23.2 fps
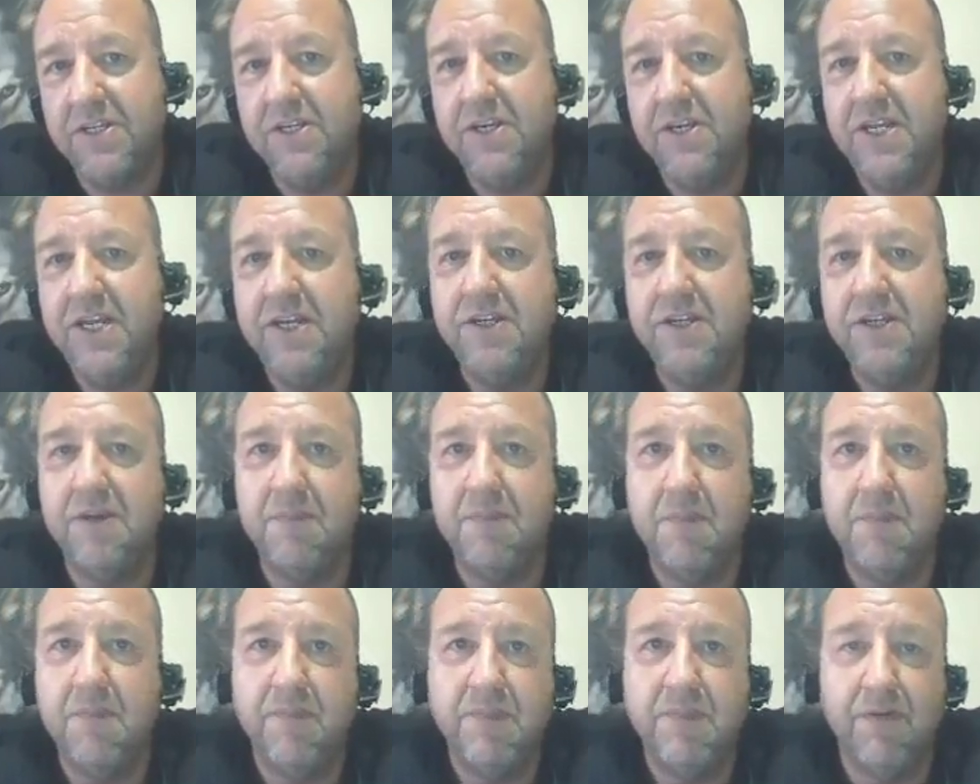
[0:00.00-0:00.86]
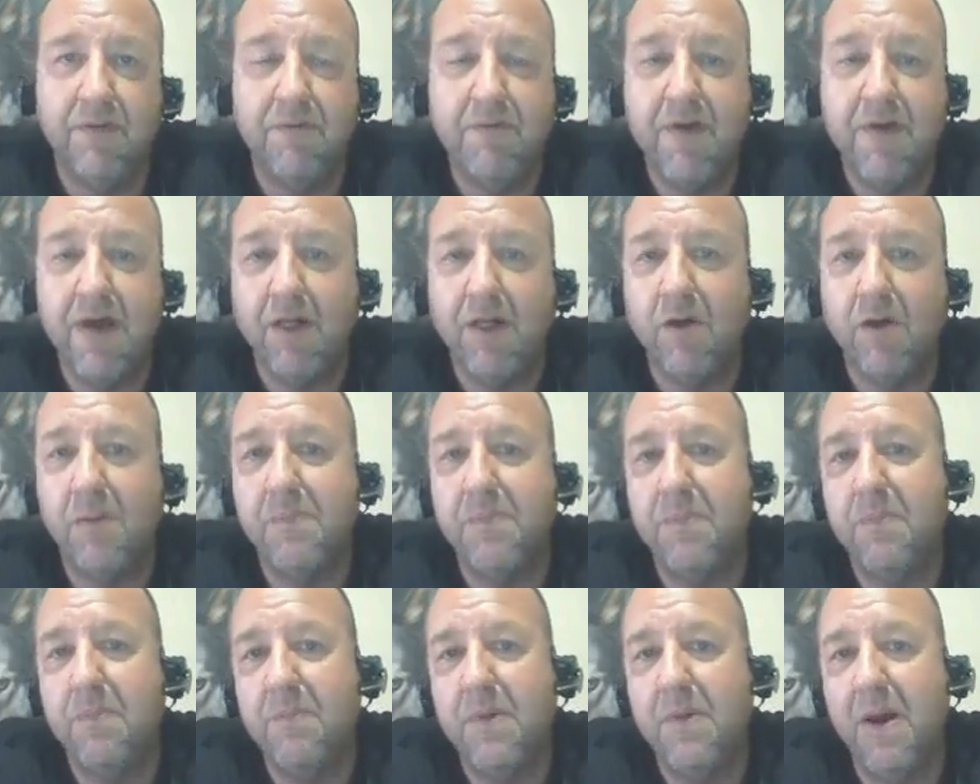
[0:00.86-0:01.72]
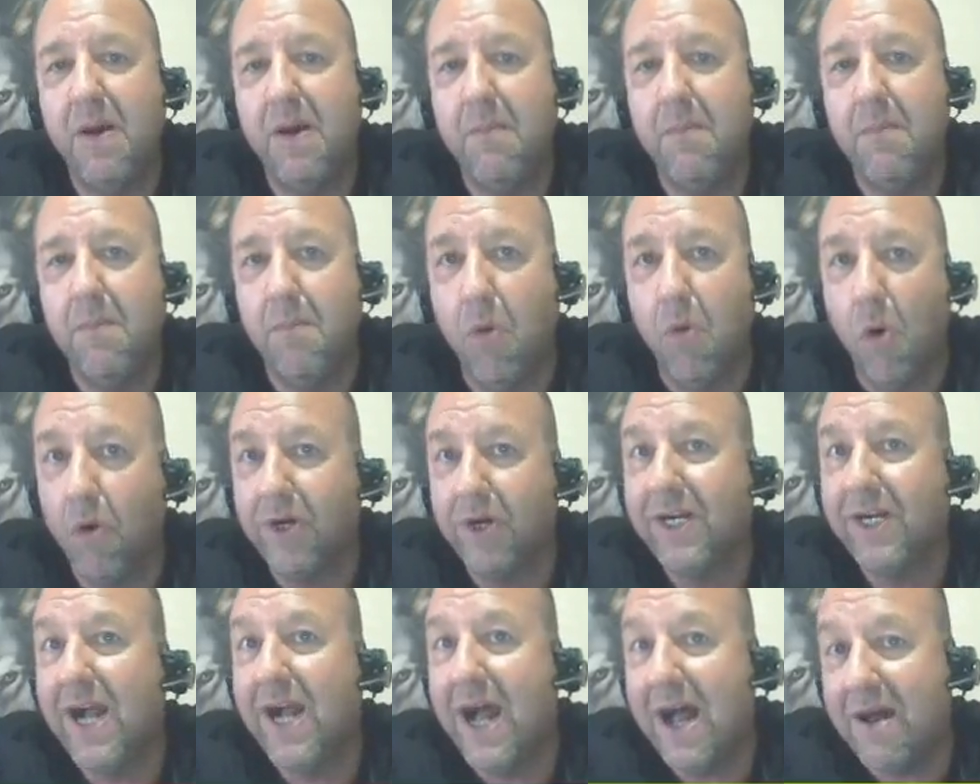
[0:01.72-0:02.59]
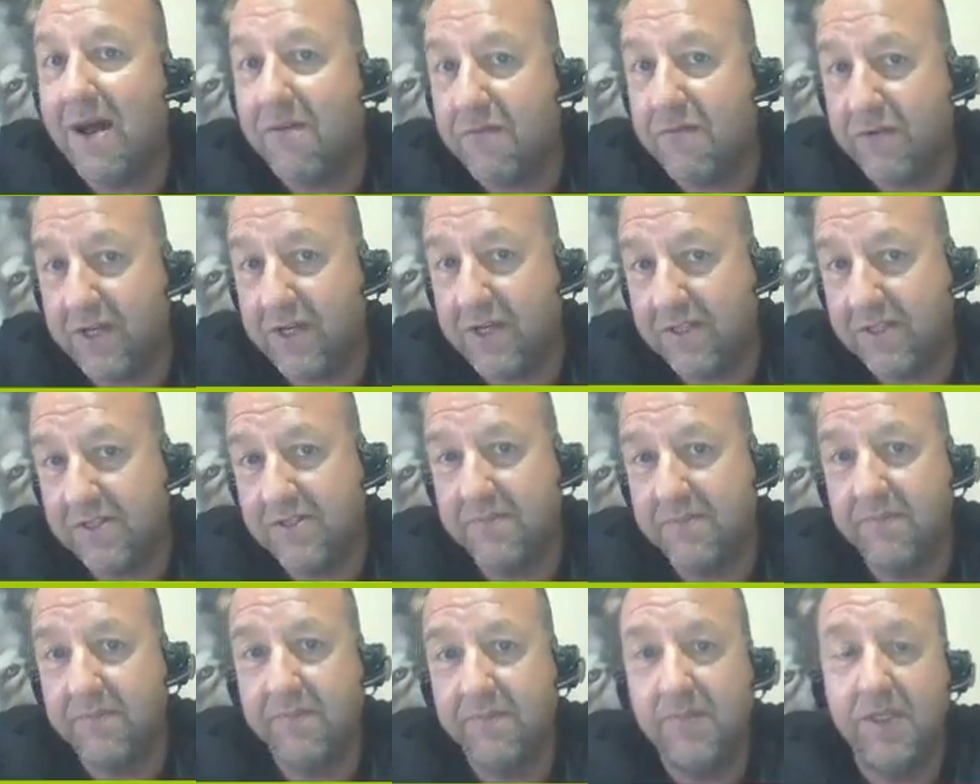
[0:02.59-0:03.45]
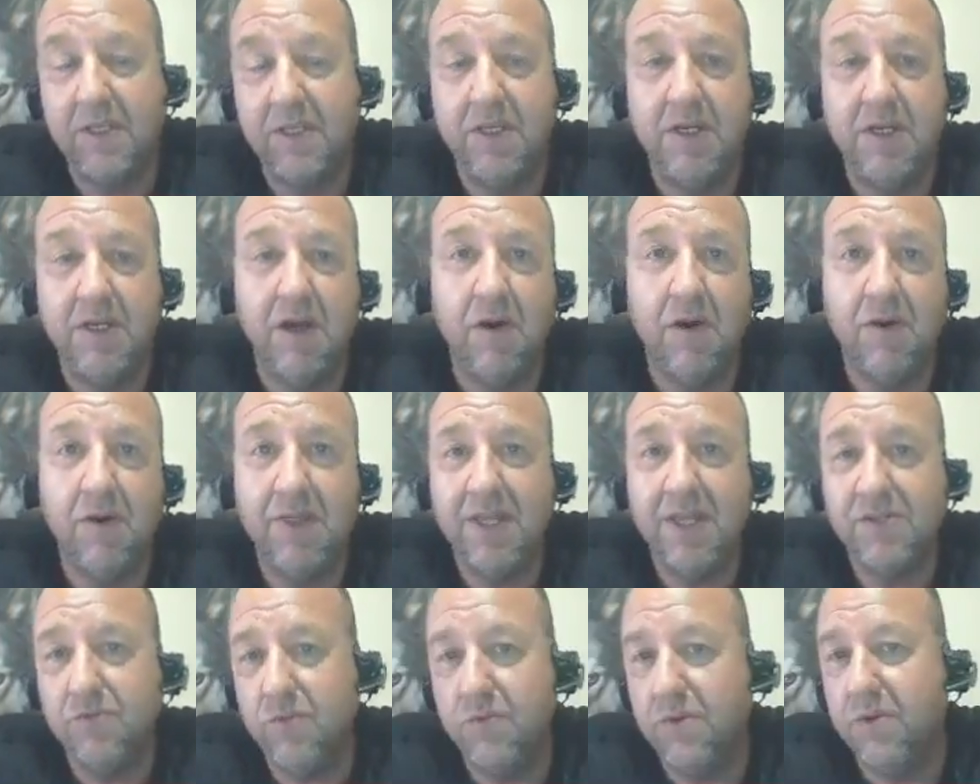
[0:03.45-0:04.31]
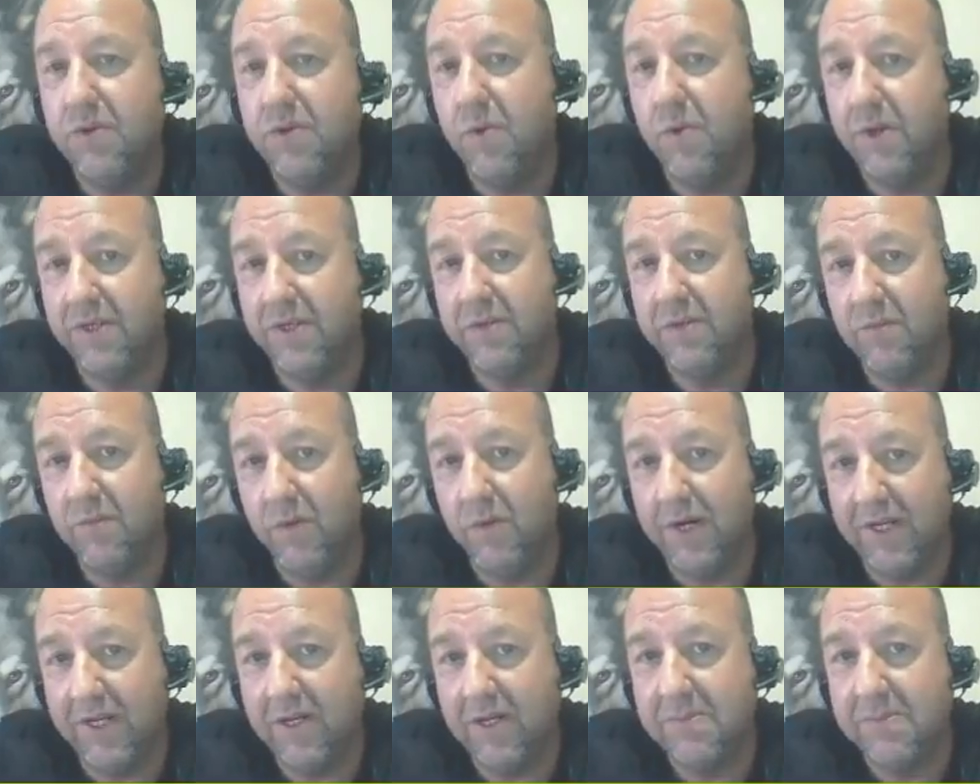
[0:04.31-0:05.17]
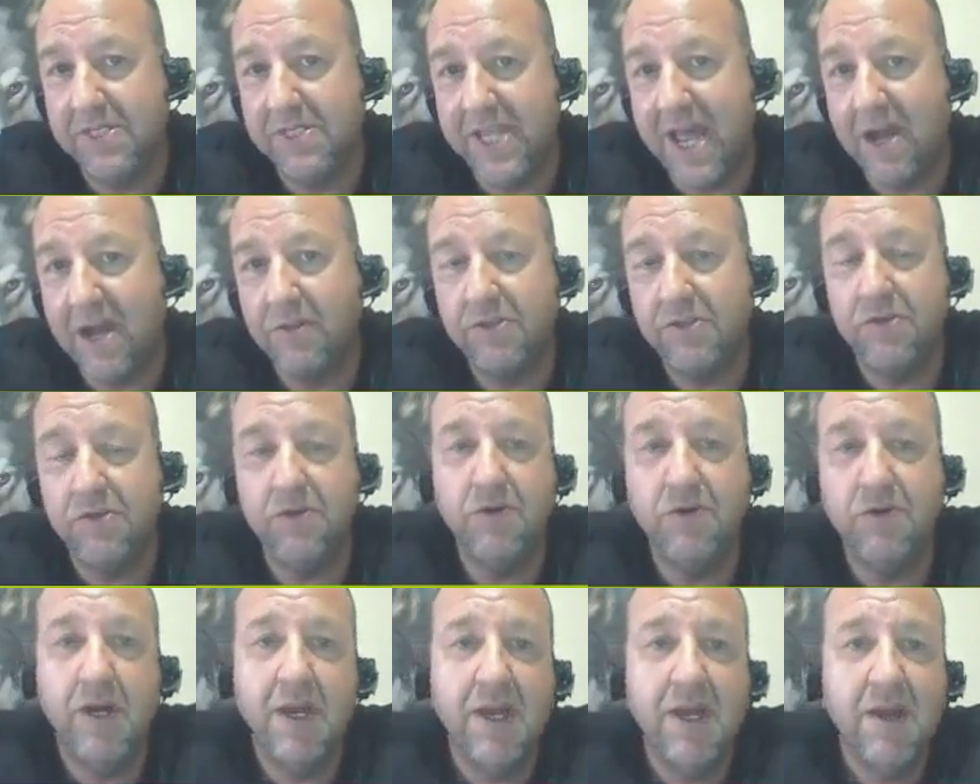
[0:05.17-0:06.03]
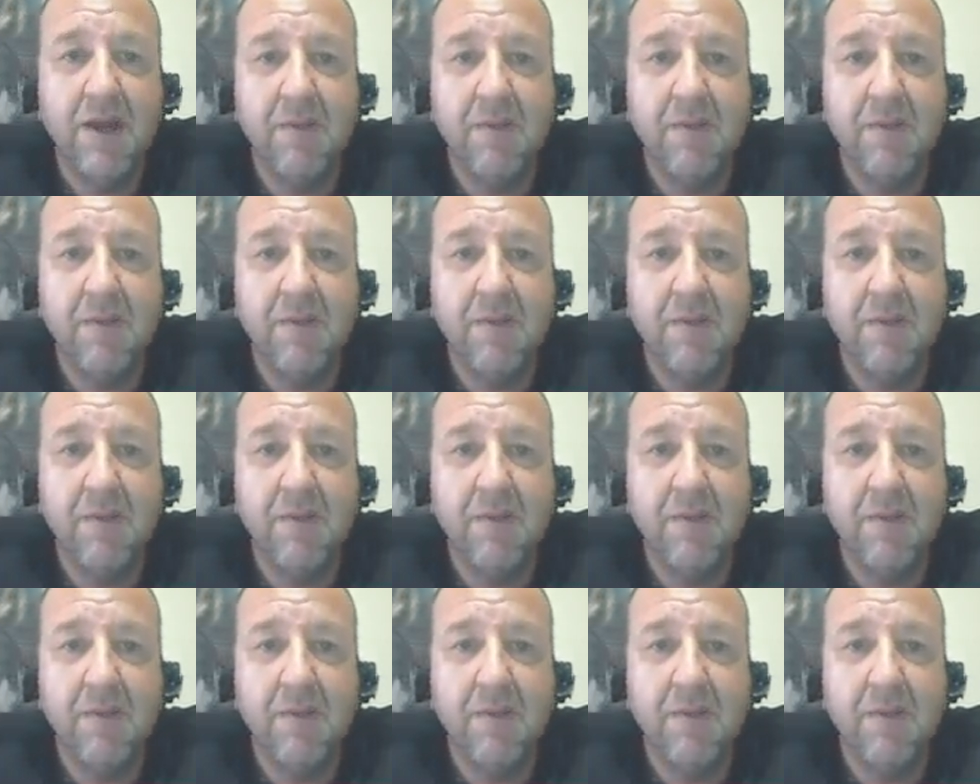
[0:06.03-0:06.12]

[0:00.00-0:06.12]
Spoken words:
You need to develop more confidence, and that's really what it comes down to.